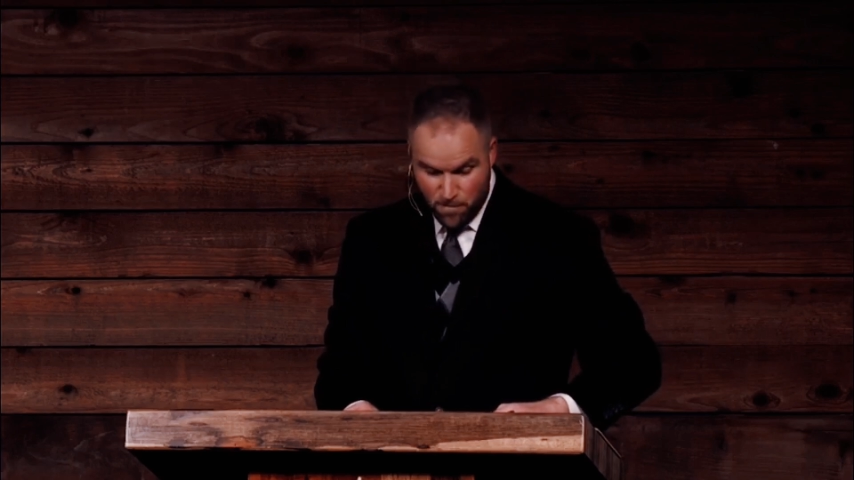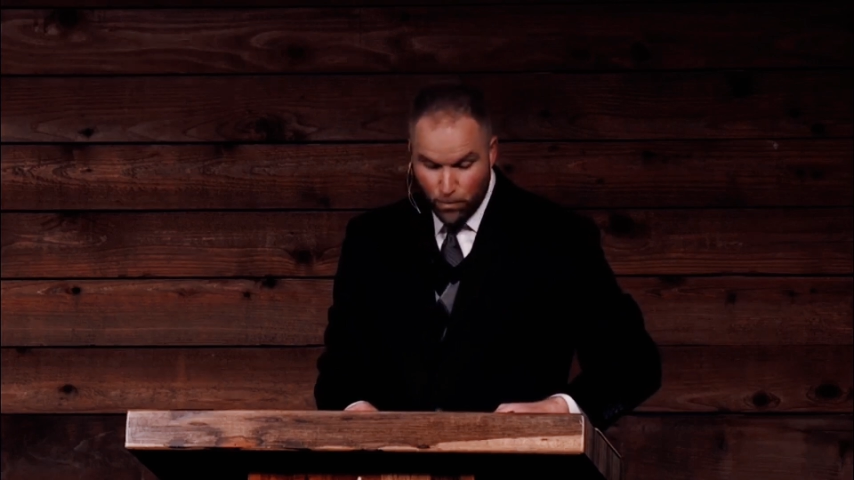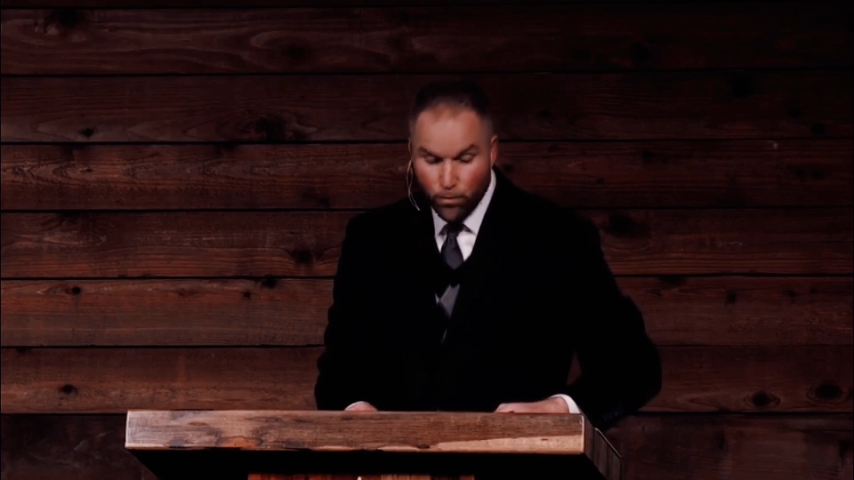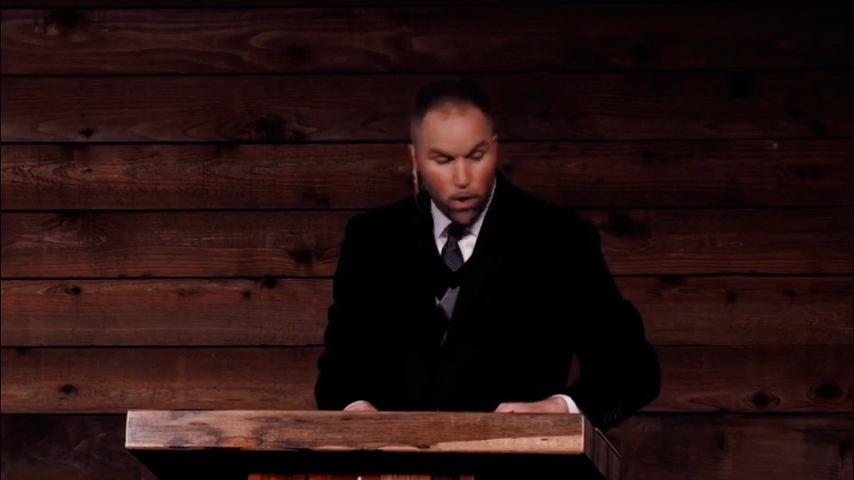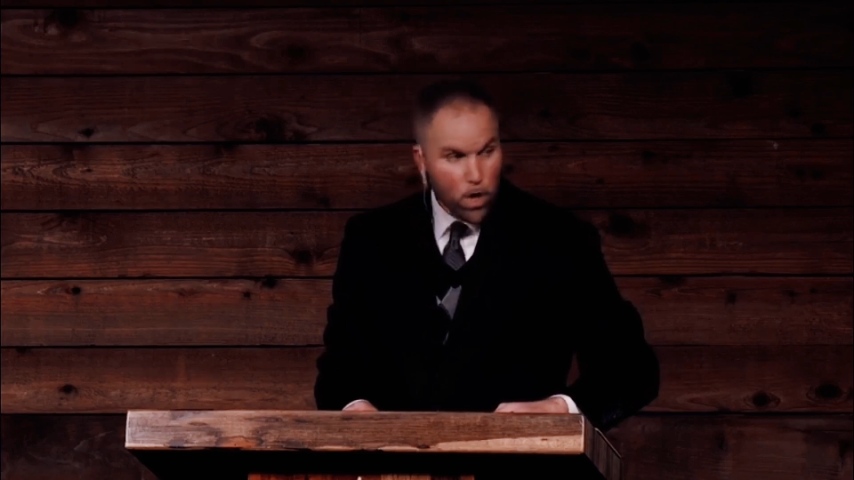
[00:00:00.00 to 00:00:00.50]

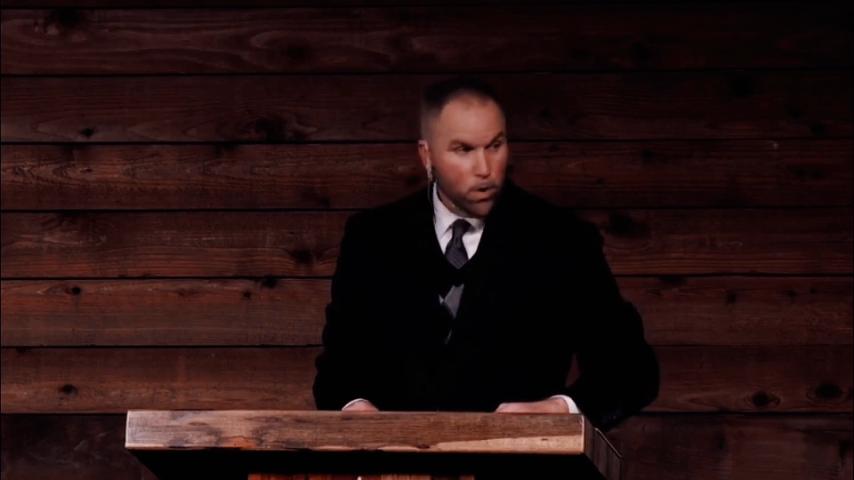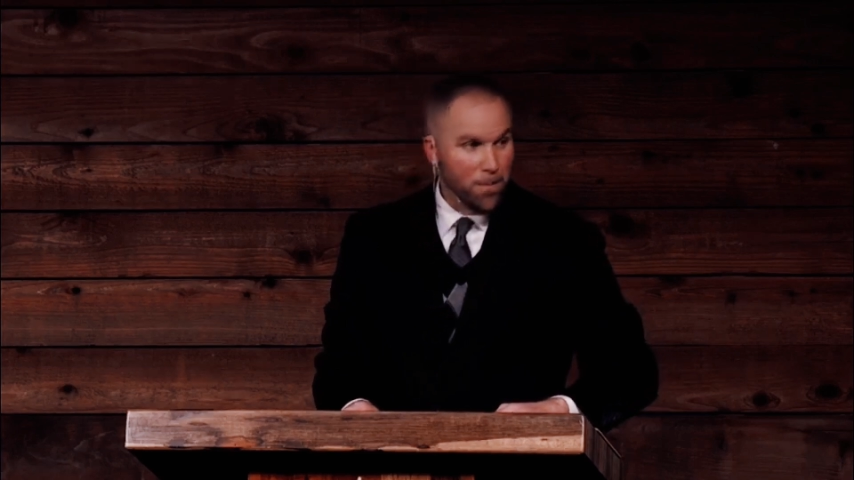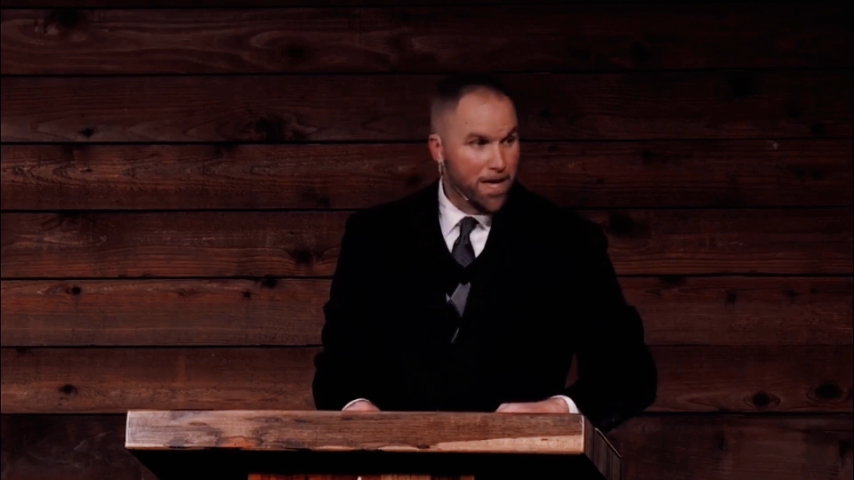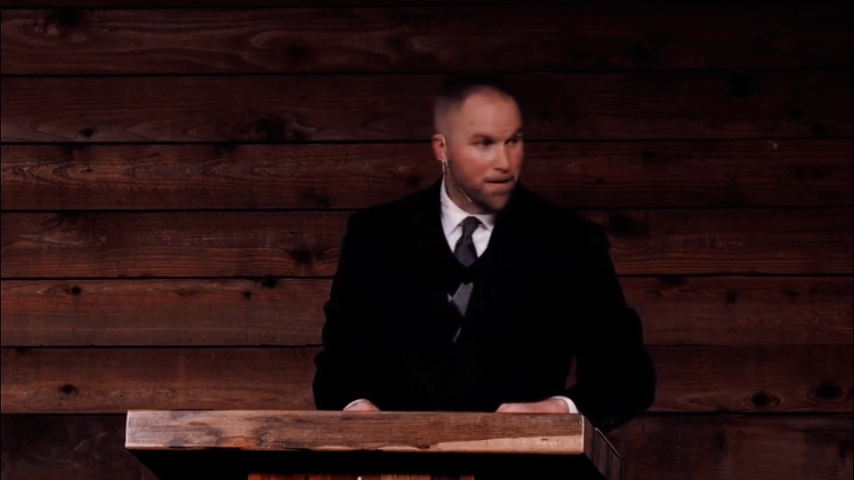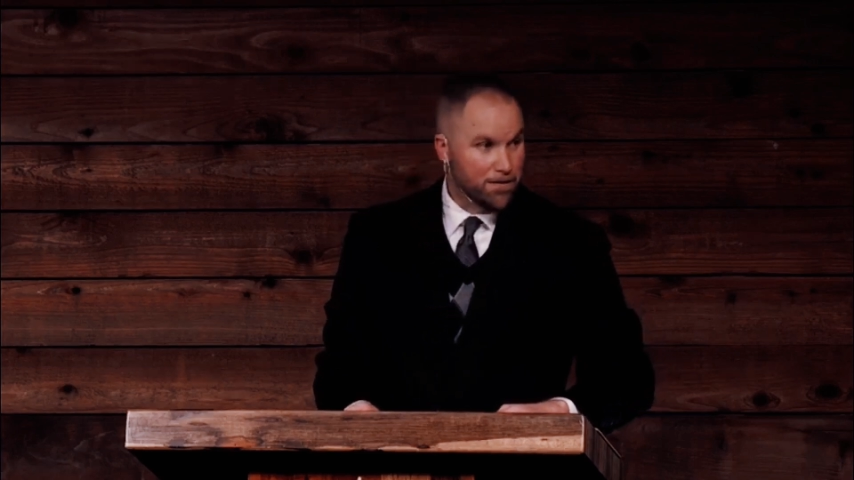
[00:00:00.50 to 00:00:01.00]
Rome
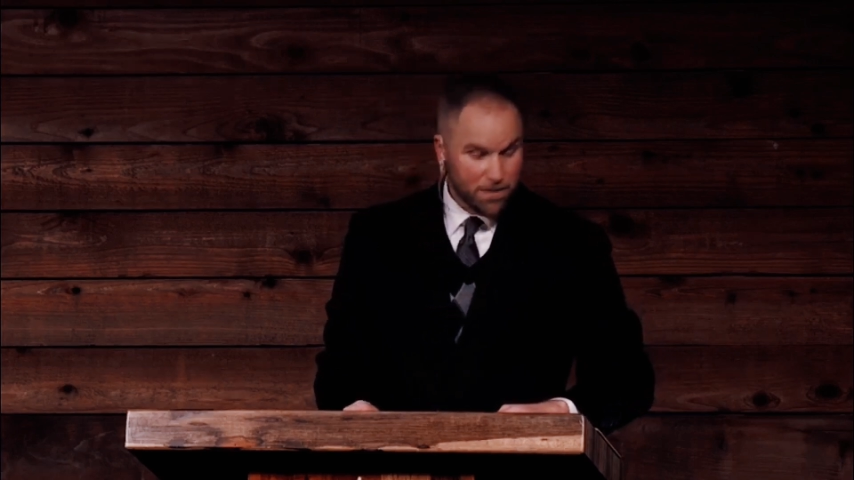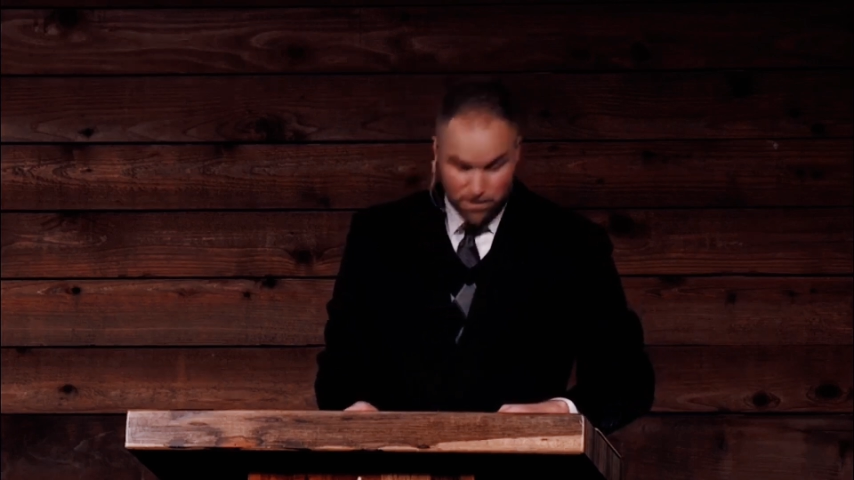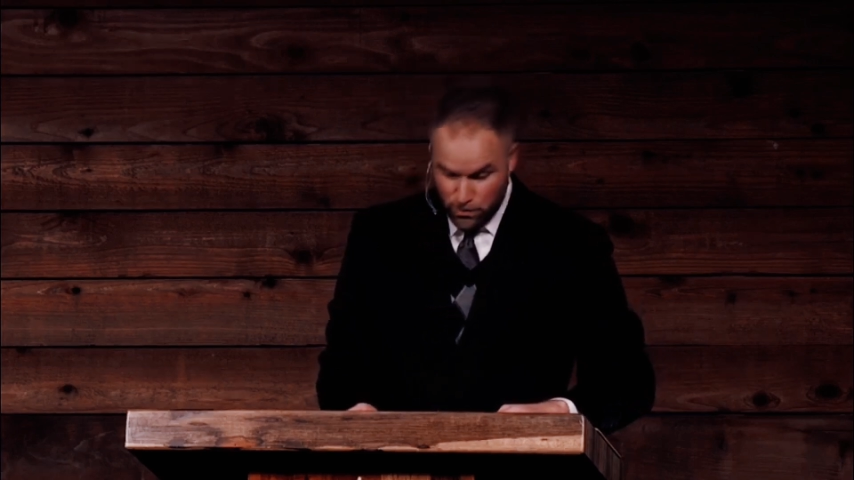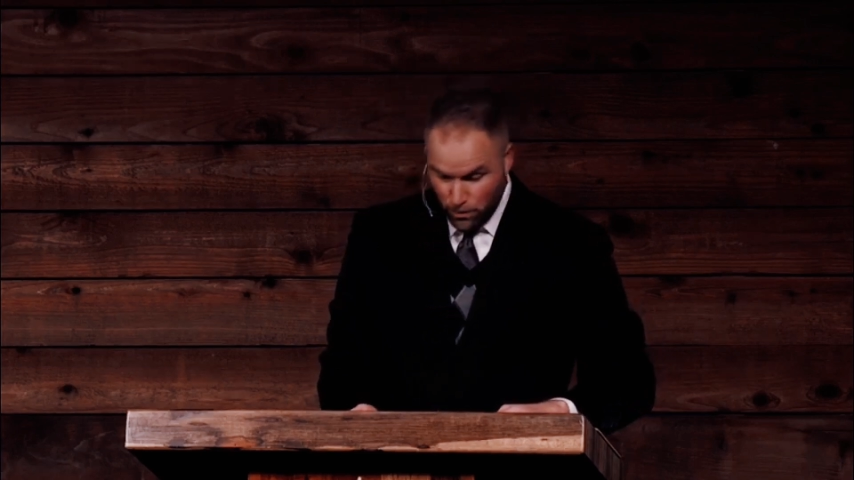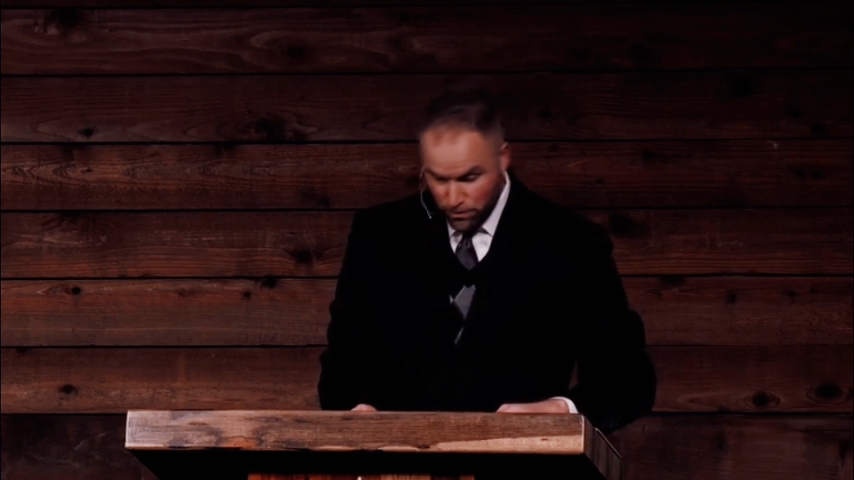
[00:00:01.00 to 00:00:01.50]
and the
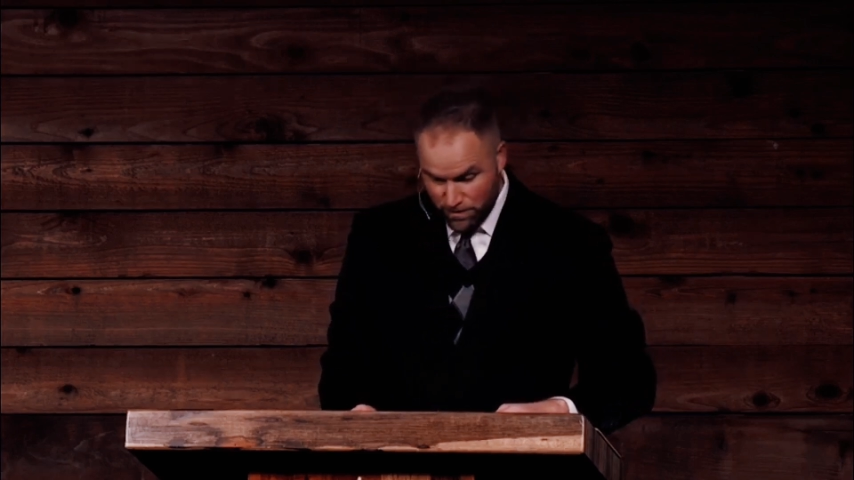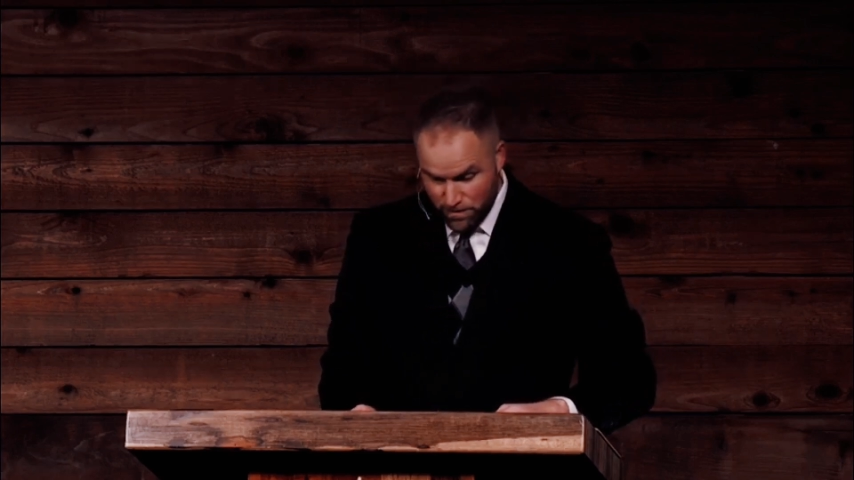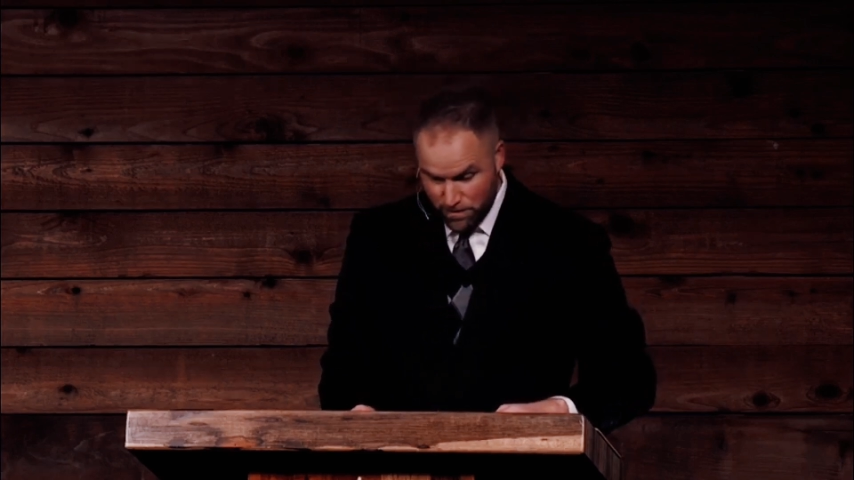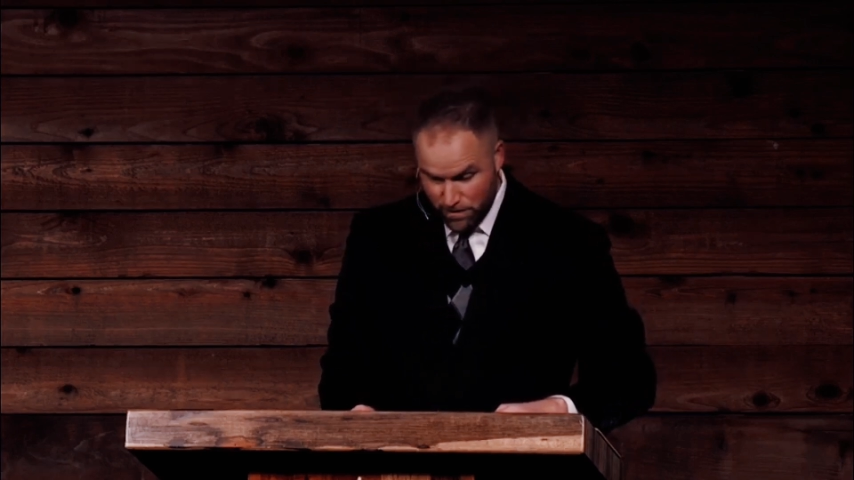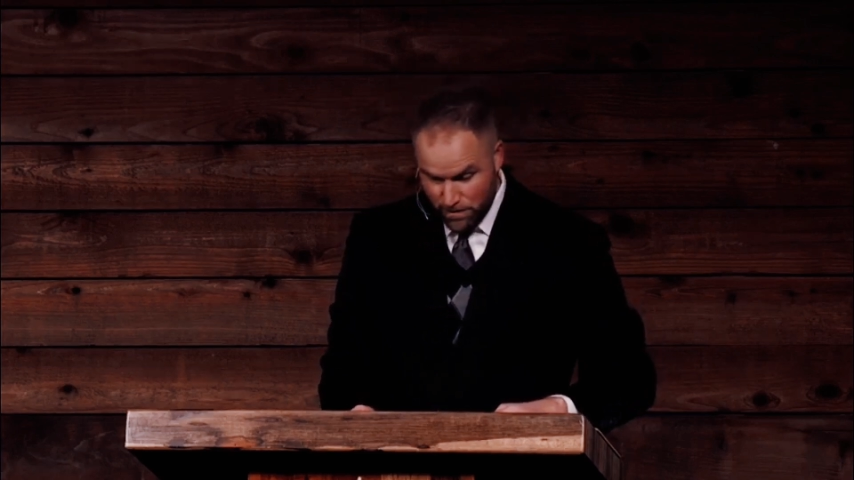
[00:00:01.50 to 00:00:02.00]

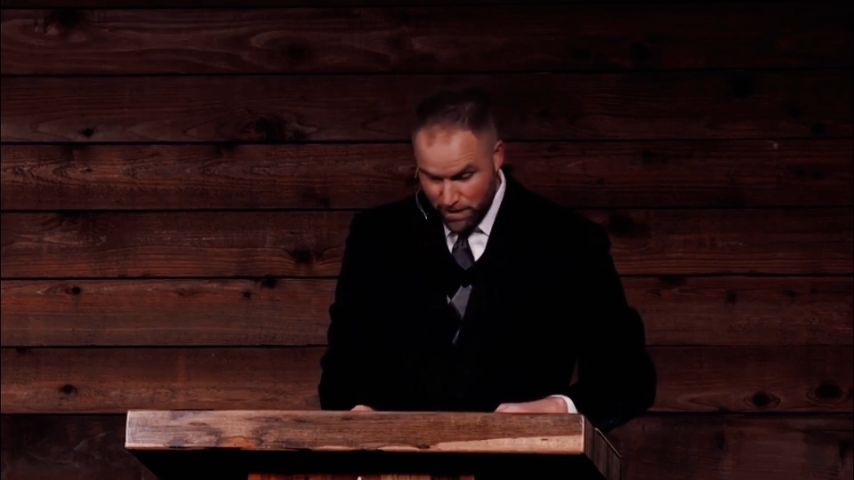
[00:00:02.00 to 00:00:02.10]
indulgences.